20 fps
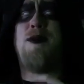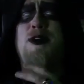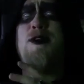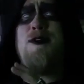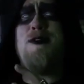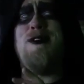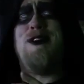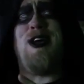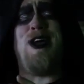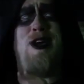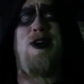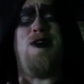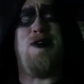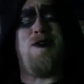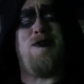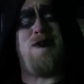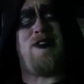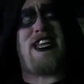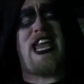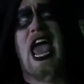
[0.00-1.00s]

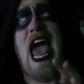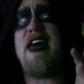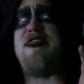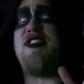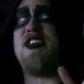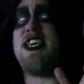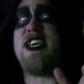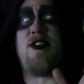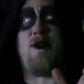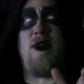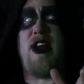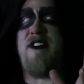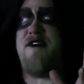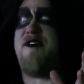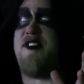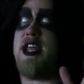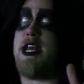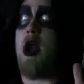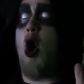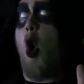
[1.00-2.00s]
boo-hoo, Kathy
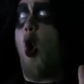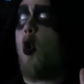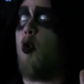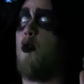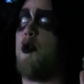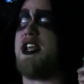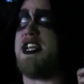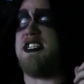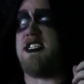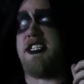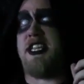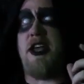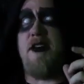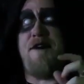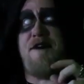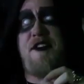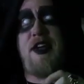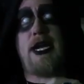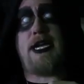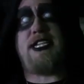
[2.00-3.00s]
Griffin, always the
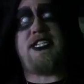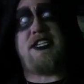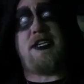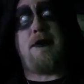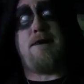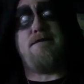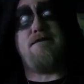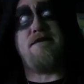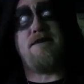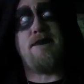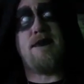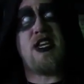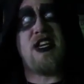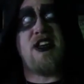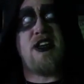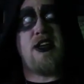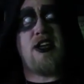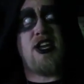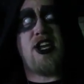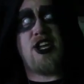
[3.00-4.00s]
victim.
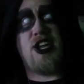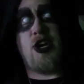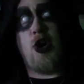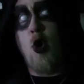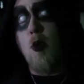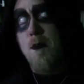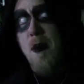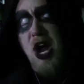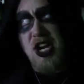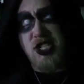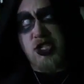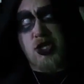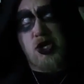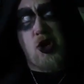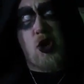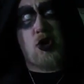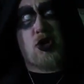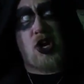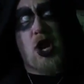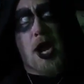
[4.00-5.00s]
You don't much
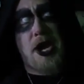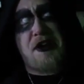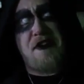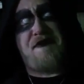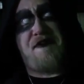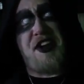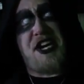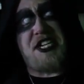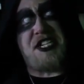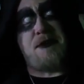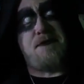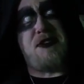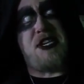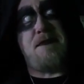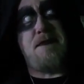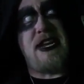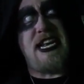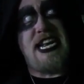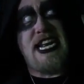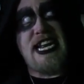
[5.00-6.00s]
look like a victim
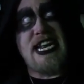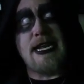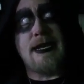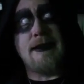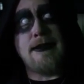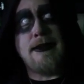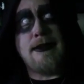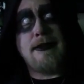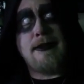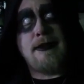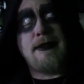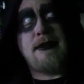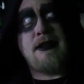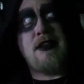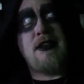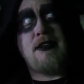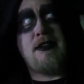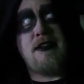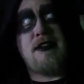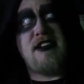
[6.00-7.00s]
to me.
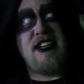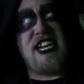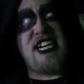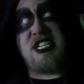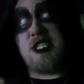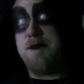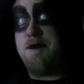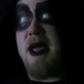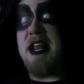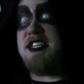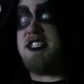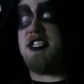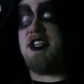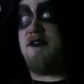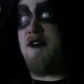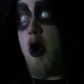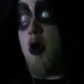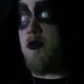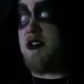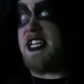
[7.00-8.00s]

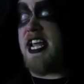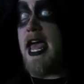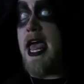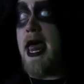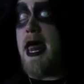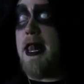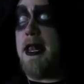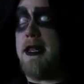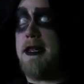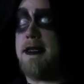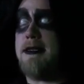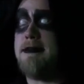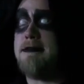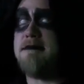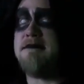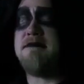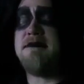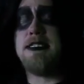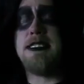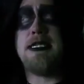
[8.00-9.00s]
Expensive hotel,
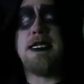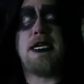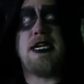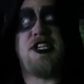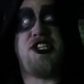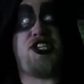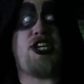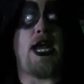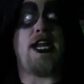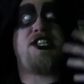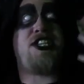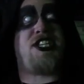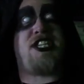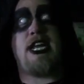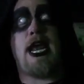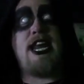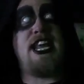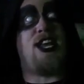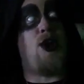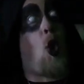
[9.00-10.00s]

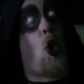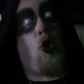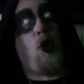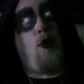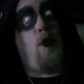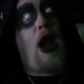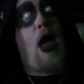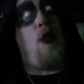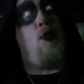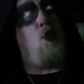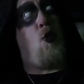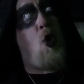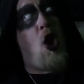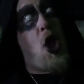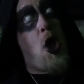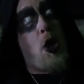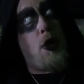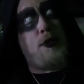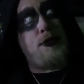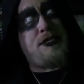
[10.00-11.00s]
jet-setting all around the
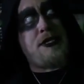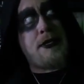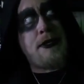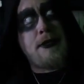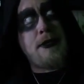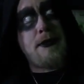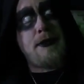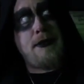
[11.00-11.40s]
world,